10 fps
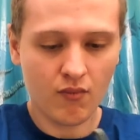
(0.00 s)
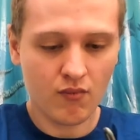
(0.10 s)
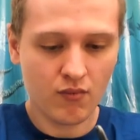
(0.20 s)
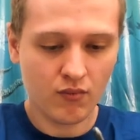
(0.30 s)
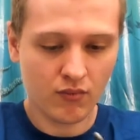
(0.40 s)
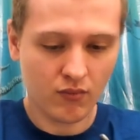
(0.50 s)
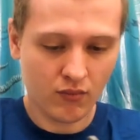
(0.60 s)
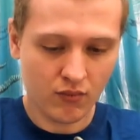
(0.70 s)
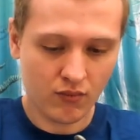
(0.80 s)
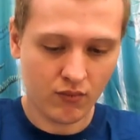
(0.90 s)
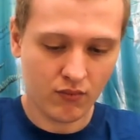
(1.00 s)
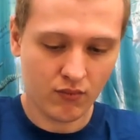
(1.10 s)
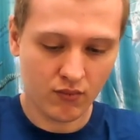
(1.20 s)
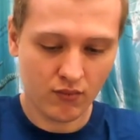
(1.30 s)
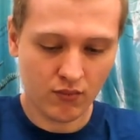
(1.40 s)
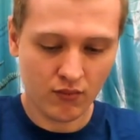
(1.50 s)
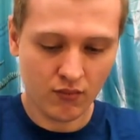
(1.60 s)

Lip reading: (silence)